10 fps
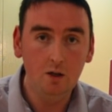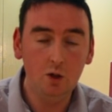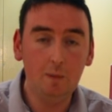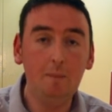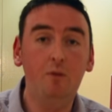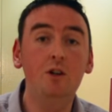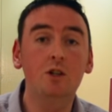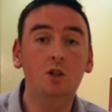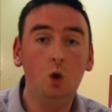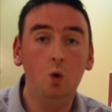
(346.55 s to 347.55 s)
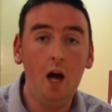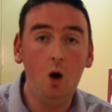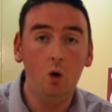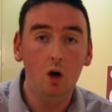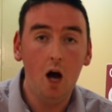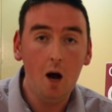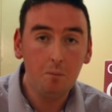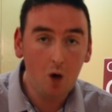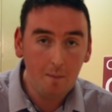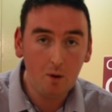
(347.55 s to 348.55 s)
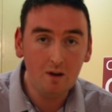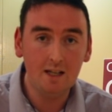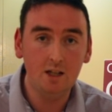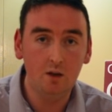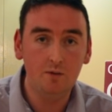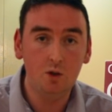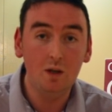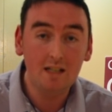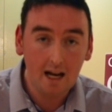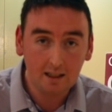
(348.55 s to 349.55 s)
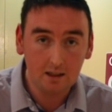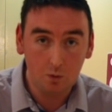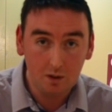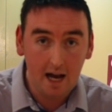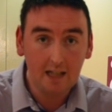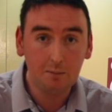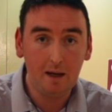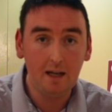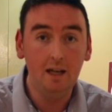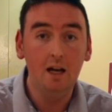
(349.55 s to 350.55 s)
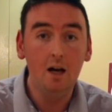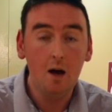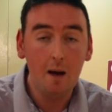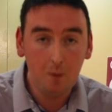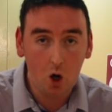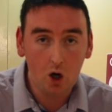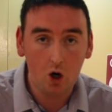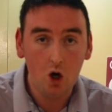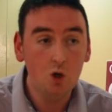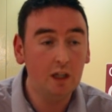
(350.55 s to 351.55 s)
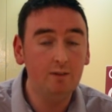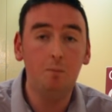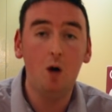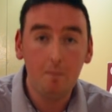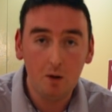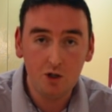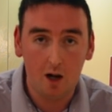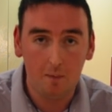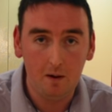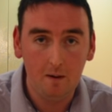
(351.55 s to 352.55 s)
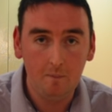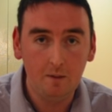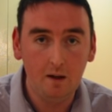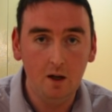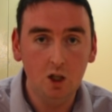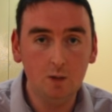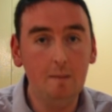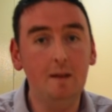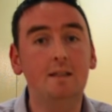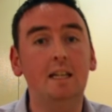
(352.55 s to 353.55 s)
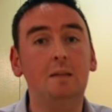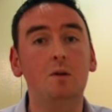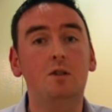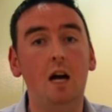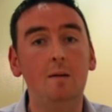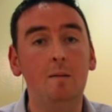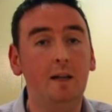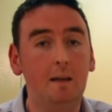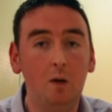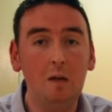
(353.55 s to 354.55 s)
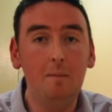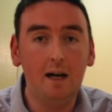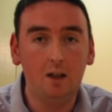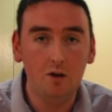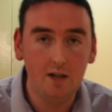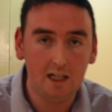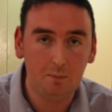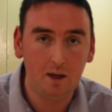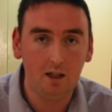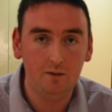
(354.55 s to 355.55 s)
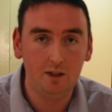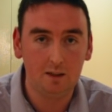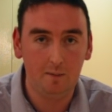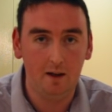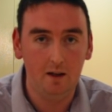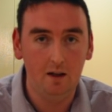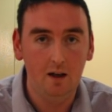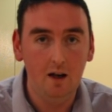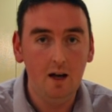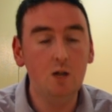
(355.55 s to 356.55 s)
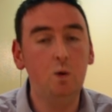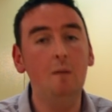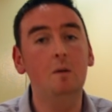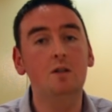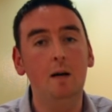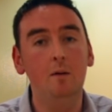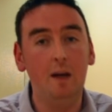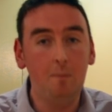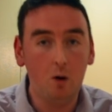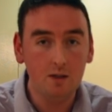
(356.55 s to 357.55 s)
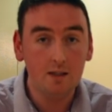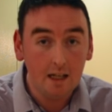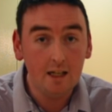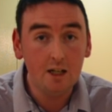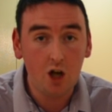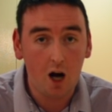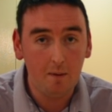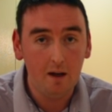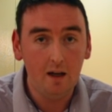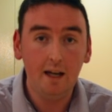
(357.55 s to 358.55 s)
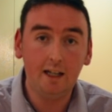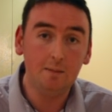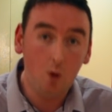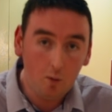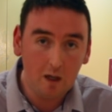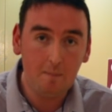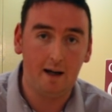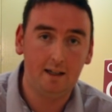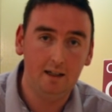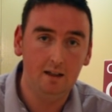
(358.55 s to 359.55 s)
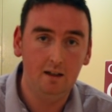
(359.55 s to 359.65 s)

To the people finishing school now, proper incentives to a tax-paying employer to give a proper job. So maybe in 6 months' time he might get money back or a tax break off the taxman. In 12 months' time, if that person is still in a job, he gets more money back.